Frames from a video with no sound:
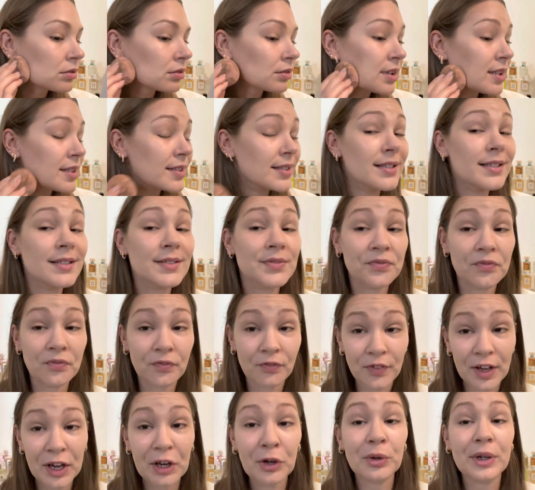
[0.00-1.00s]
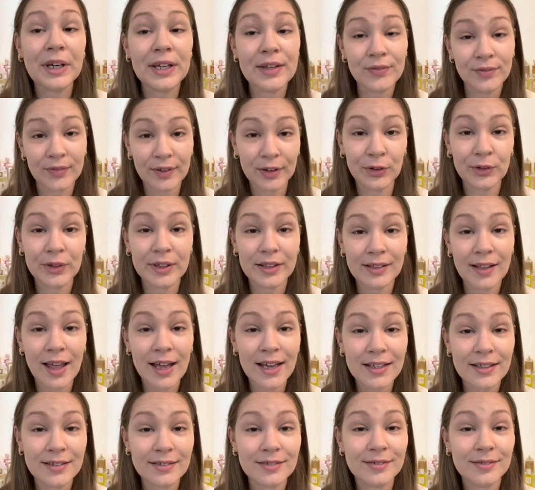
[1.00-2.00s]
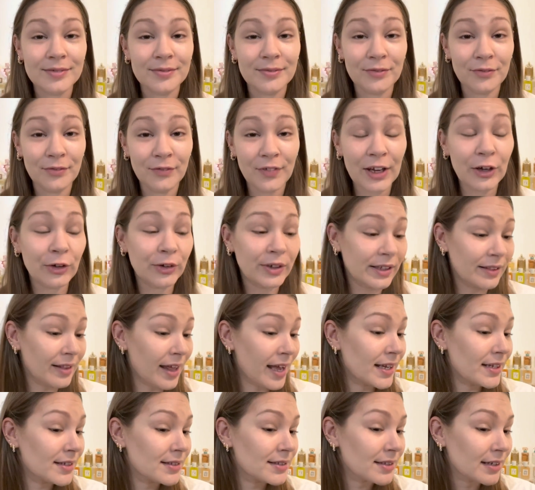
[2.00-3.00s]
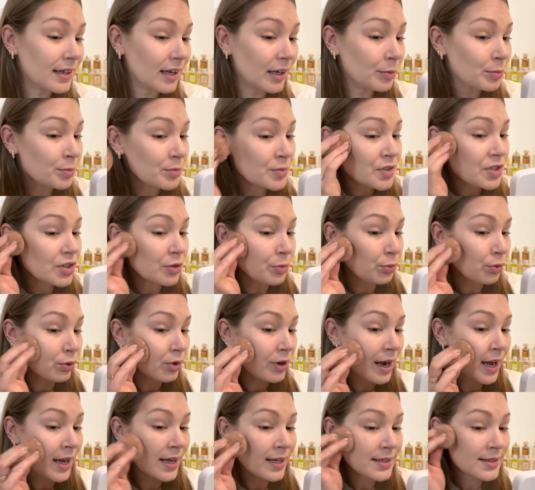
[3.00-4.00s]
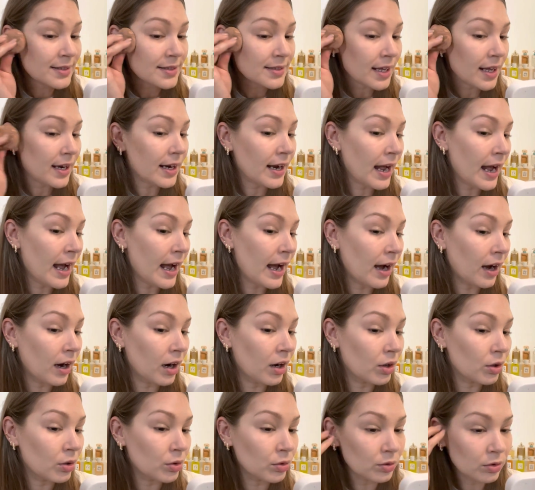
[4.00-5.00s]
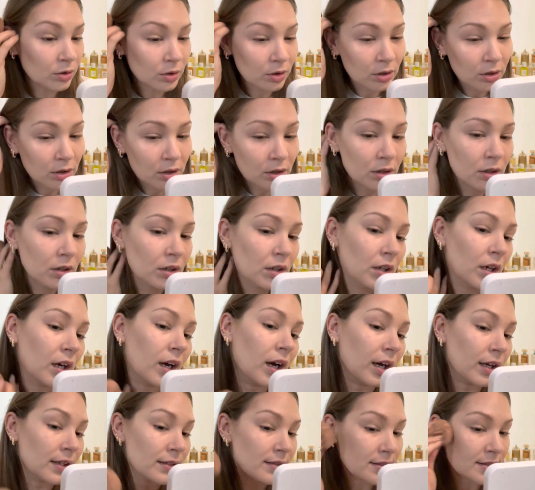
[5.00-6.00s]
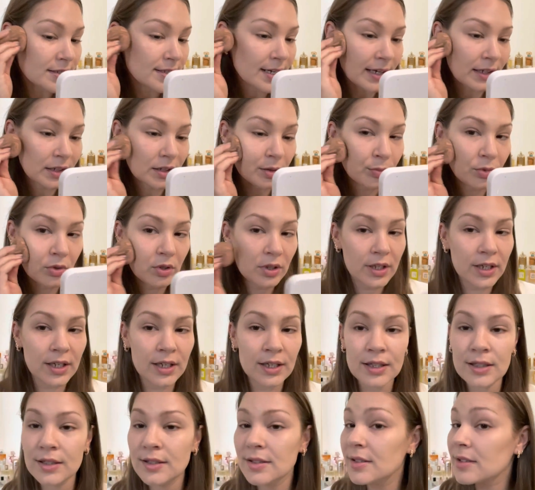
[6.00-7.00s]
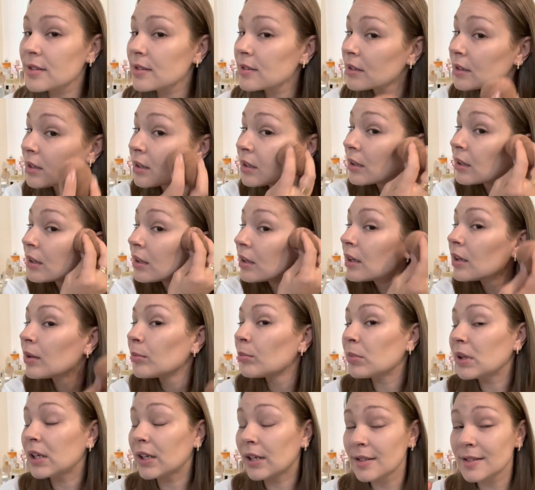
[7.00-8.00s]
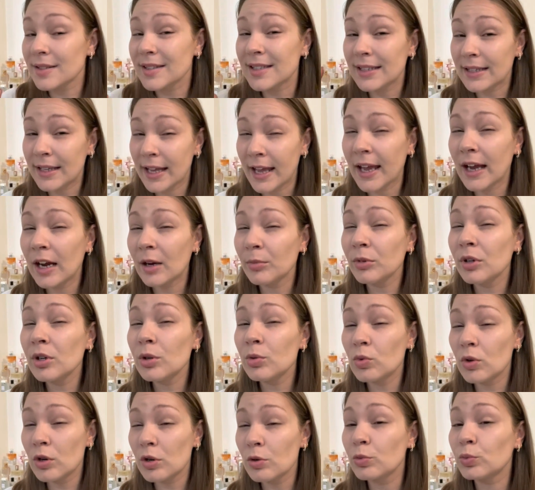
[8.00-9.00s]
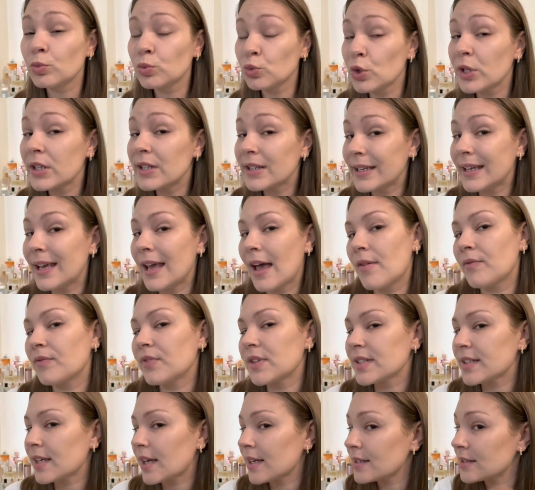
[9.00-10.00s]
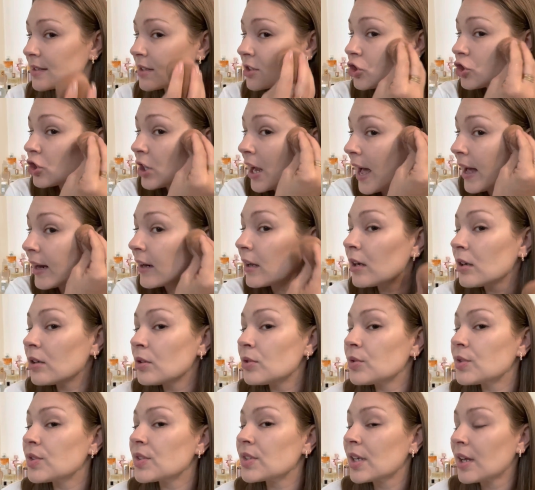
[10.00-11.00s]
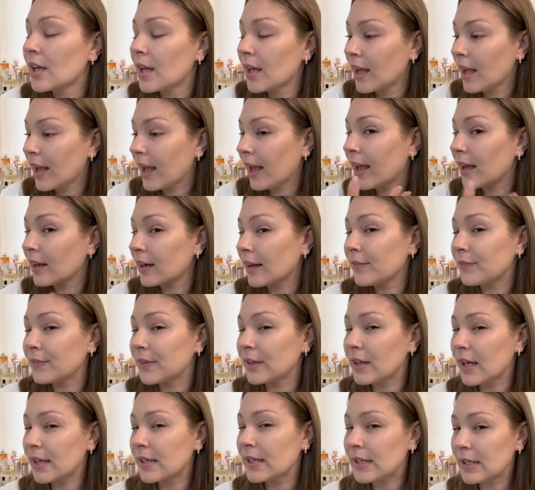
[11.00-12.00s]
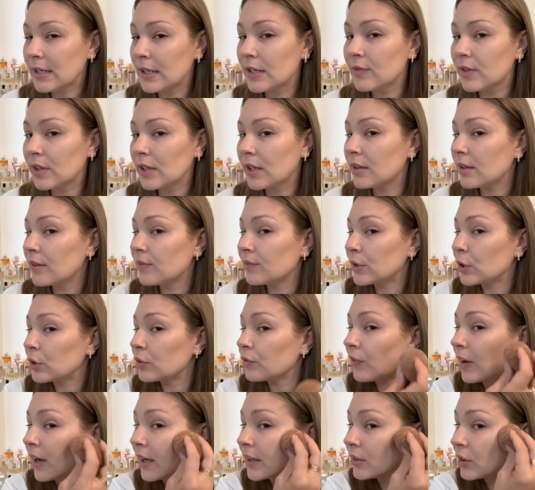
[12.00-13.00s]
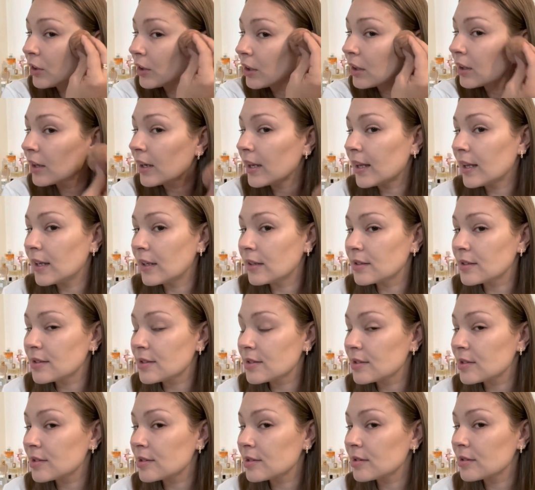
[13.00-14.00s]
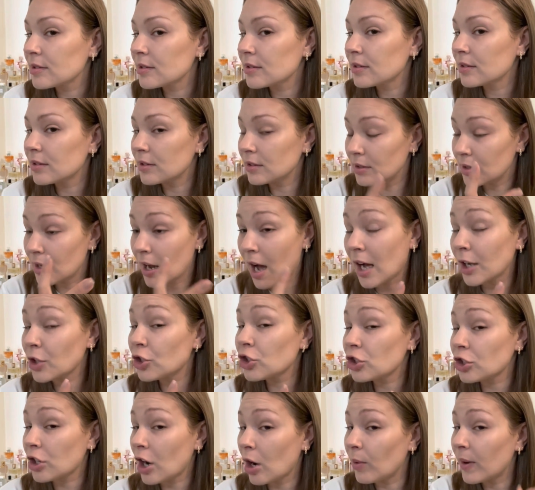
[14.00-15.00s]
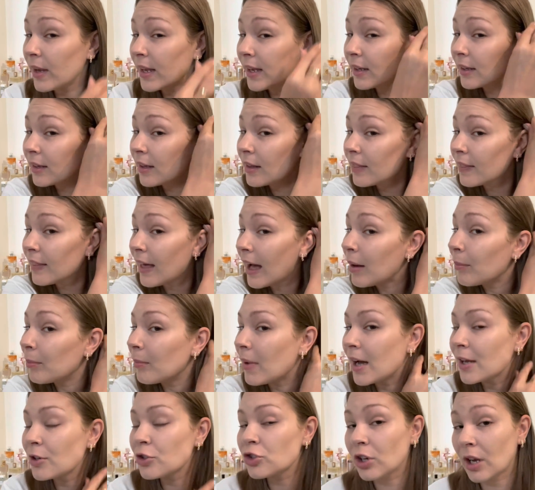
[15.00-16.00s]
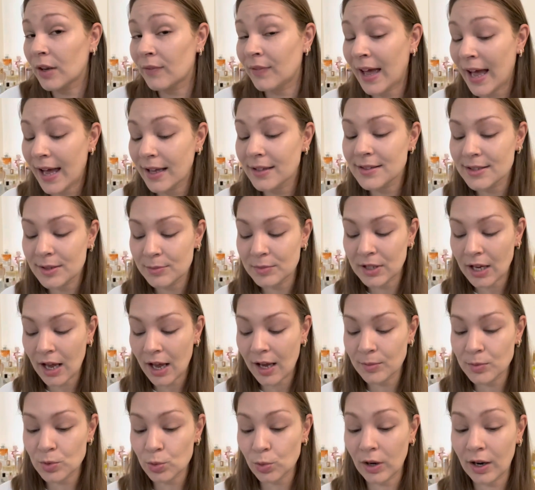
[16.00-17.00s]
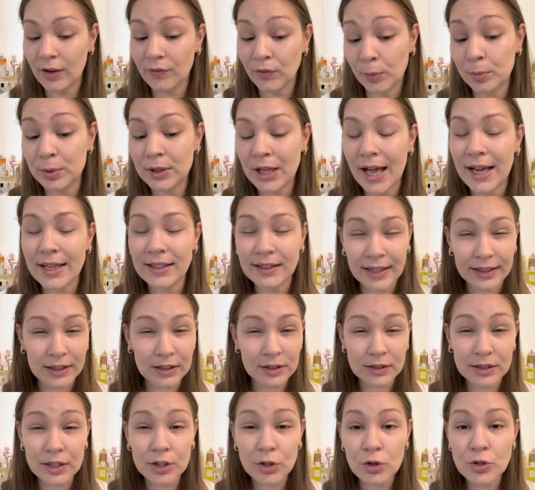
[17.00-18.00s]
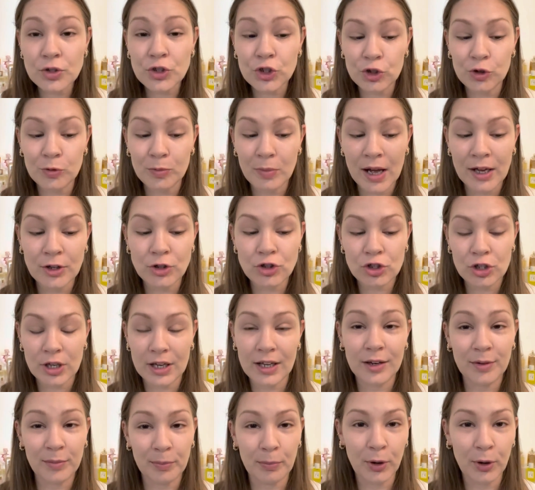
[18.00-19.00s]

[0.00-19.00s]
This is very, very light, very light. I'm surprised at how undetectable it is, because the camera will really emphasize the shadows. And I feel like even in the viewfinder, it's not showing that much. I've had some times where I've applied like a little too much in